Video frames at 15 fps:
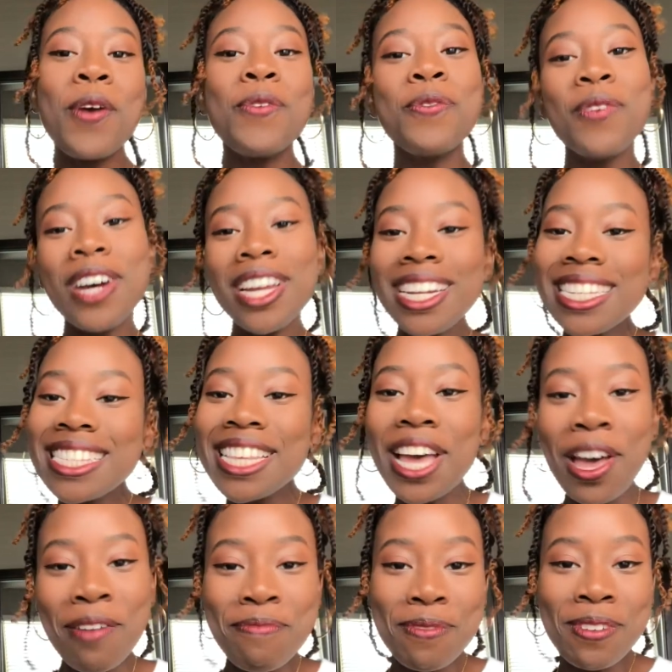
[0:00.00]
What is
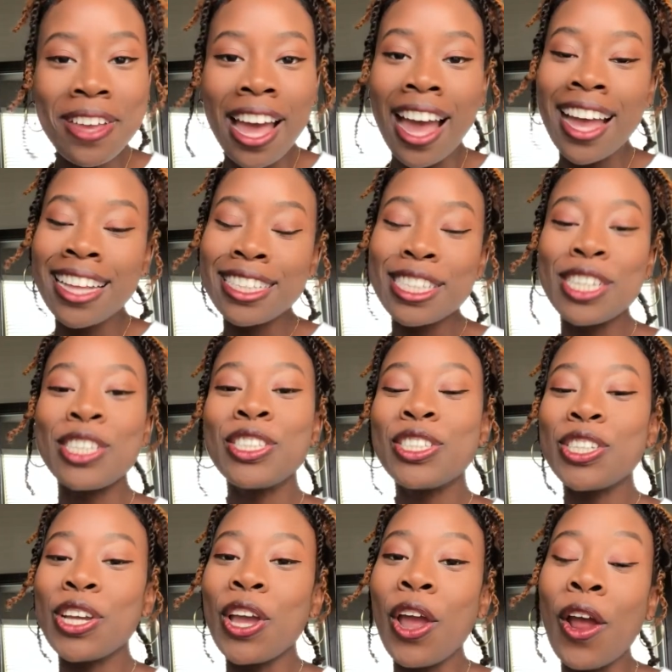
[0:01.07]
up, you guys? It's your
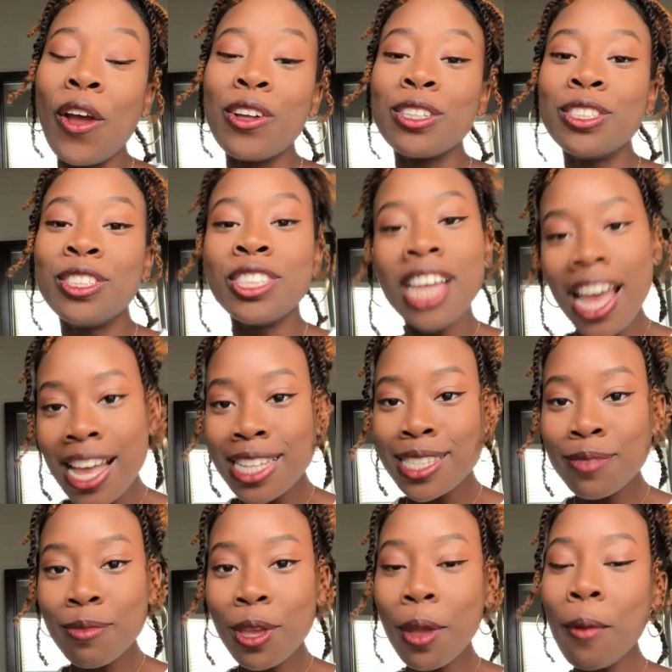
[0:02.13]
girl
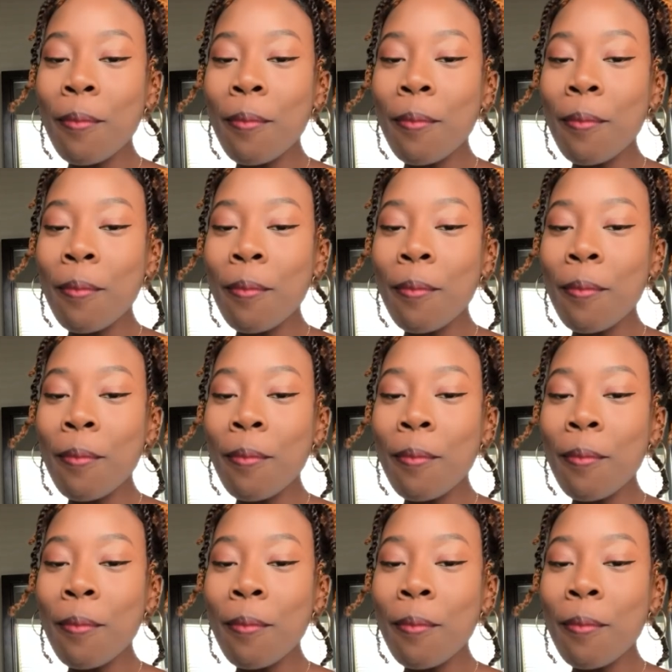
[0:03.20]
Jasmine,